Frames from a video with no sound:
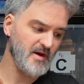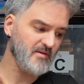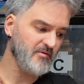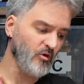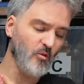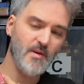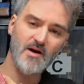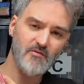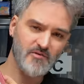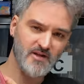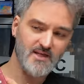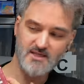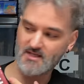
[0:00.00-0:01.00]
paid £4
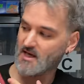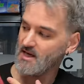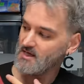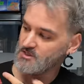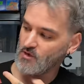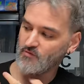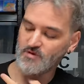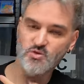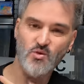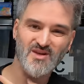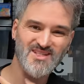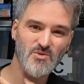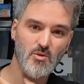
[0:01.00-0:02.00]
for this. Sold for
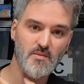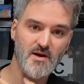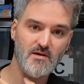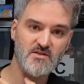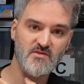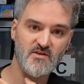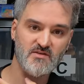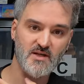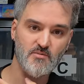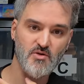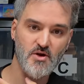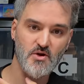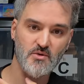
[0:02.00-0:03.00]
£21.50,
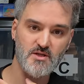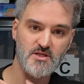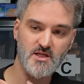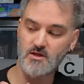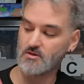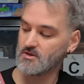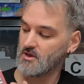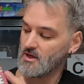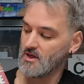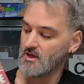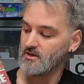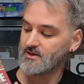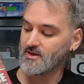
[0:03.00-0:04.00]
brand new and sealed.
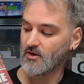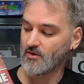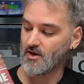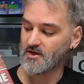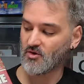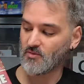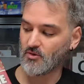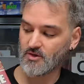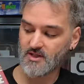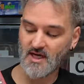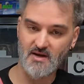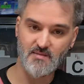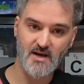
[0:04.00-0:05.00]
Deal or no deal board
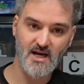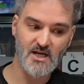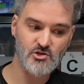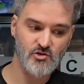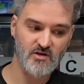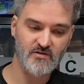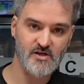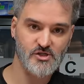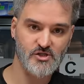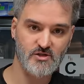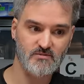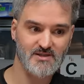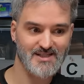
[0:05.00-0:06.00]
game, electronic
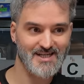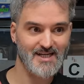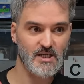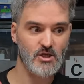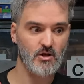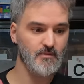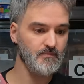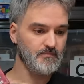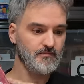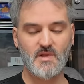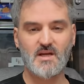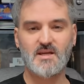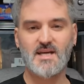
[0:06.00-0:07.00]
version, get it gone.
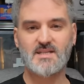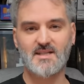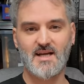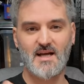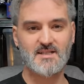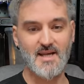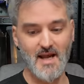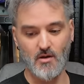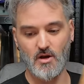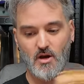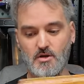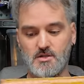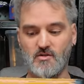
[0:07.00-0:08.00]
yesterday I sent out
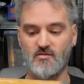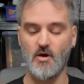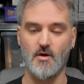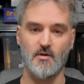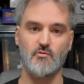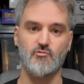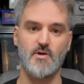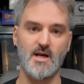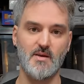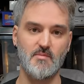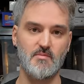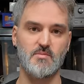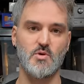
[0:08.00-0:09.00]
loads of like
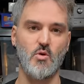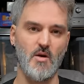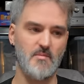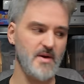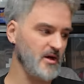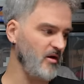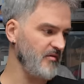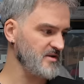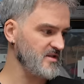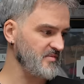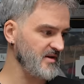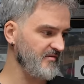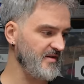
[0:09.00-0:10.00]
really quite big offers,
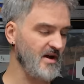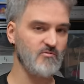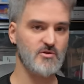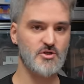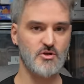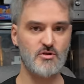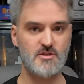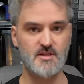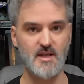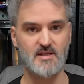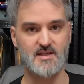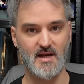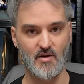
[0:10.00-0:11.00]
to be fair, reduced and
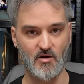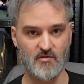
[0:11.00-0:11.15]
then sent out